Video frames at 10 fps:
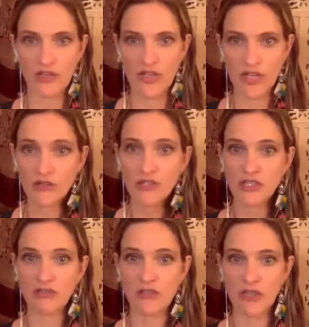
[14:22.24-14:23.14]

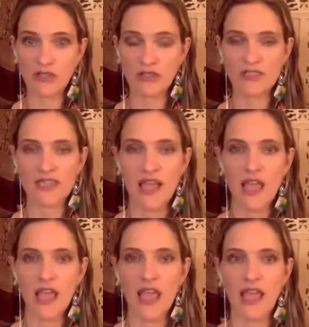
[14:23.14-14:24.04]
energy fields.
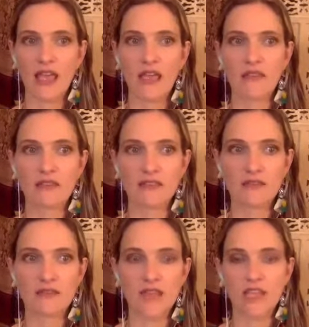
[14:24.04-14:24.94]
And
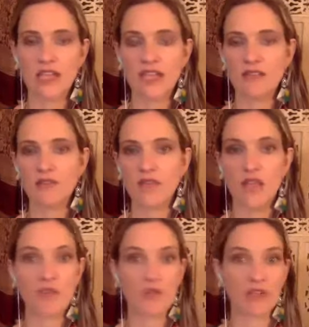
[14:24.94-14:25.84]
it
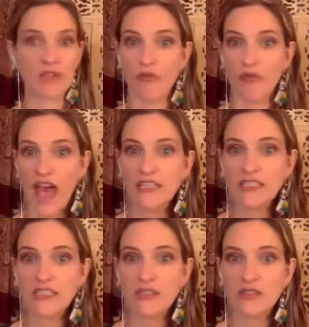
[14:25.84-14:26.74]
can be really
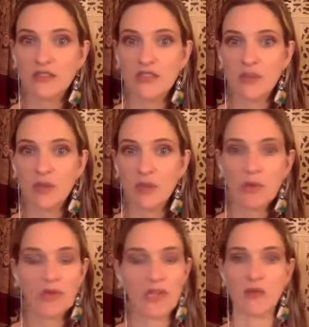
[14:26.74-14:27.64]
fast for some
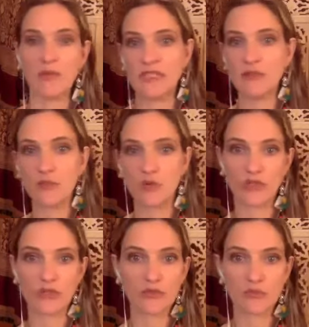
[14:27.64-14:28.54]
people. It can be
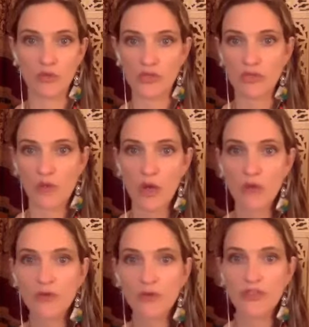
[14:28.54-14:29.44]
more
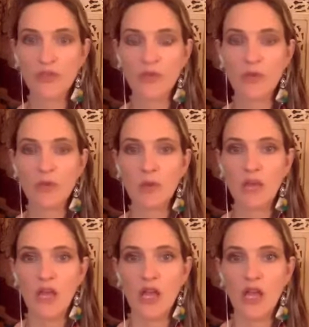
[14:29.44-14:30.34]
slow for some people.
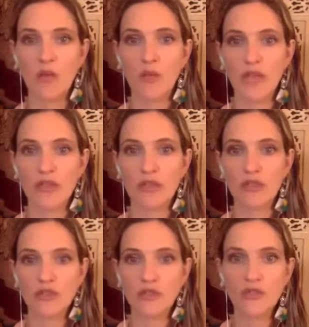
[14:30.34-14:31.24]
But
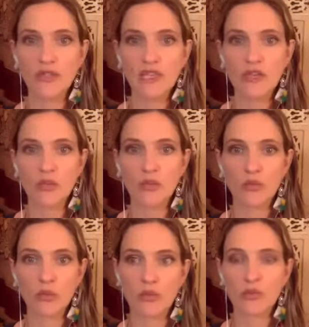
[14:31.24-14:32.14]
there's usually a
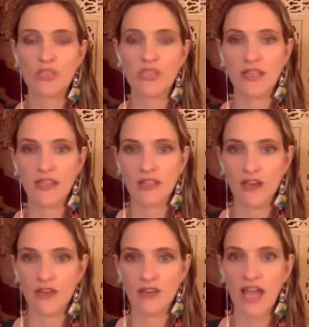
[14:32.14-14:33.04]
root in
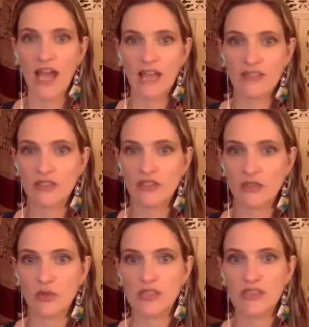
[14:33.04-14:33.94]
there that has to
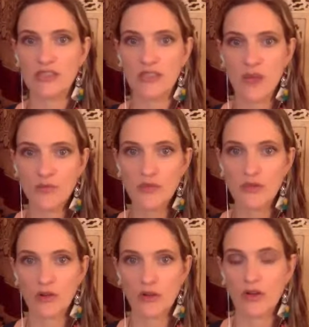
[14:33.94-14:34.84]
do with some
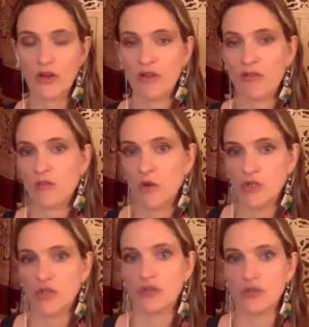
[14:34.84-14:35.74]
sort of
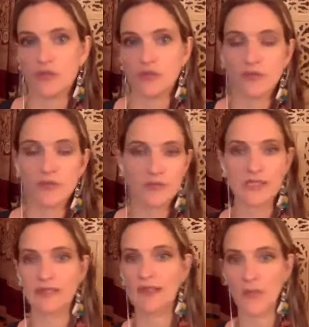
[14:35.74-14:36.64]
emotional
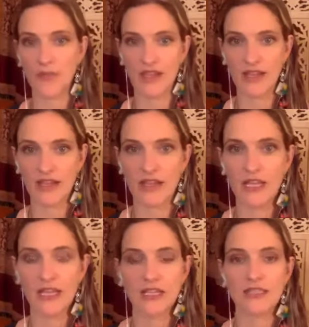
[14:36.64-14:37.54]
something
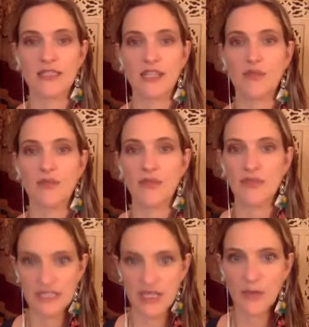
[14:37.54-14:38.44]

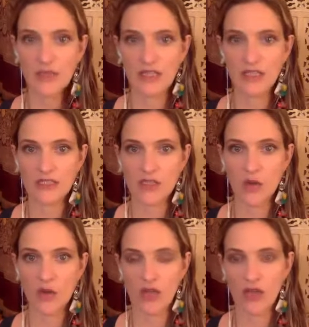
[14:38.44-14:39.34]
that's
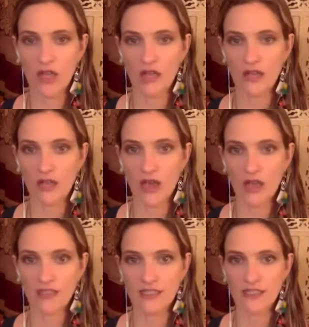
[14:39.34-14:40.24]
going on that
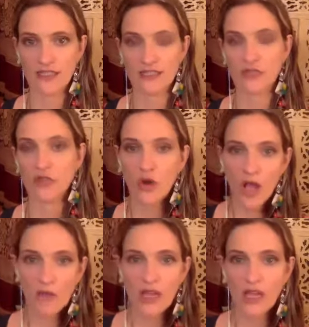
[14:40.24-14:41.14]
causes
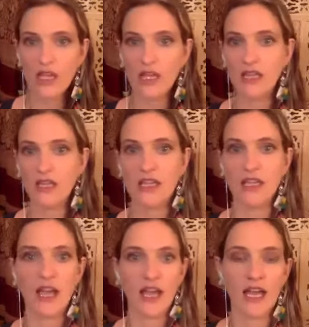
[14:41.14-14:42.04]
trauma,
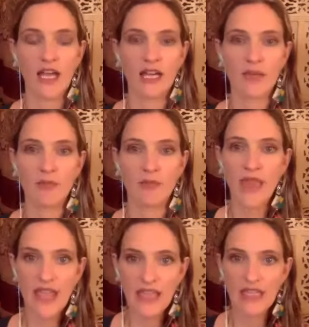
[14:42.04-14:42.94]

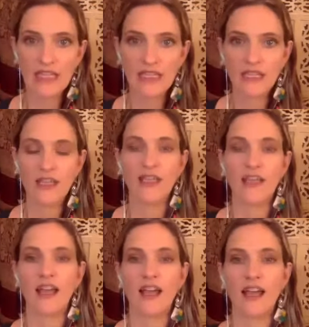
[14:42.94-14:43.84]
pain,
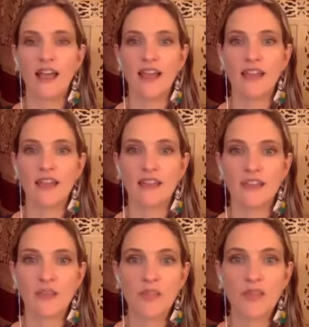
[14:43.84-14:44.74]

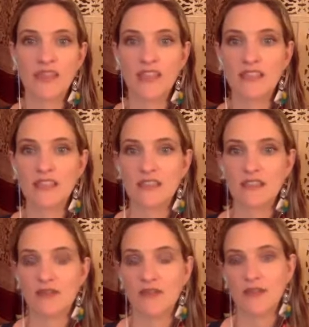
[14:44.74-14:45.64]
something that's
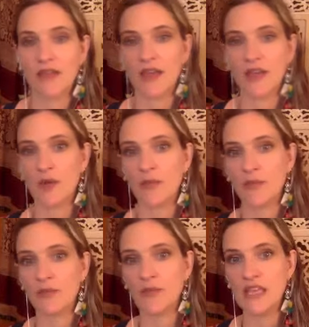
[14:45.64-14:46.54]

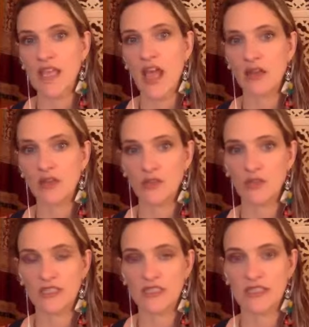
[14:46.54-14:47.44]
being held
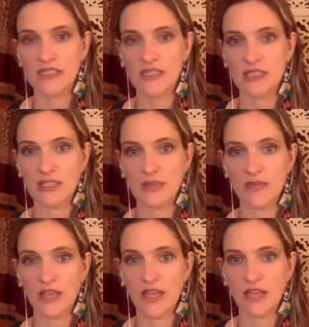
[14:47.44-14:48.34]
within the
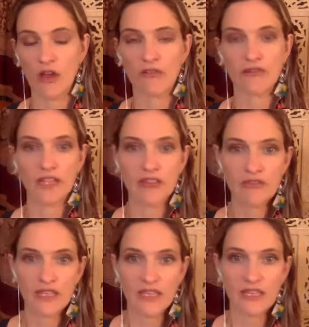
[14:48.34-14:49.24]
system and not
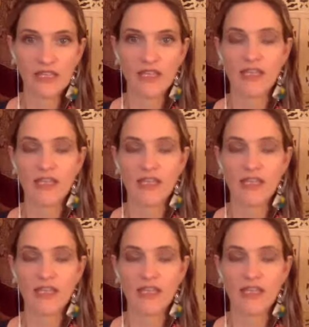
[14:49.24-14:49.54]
forgiven.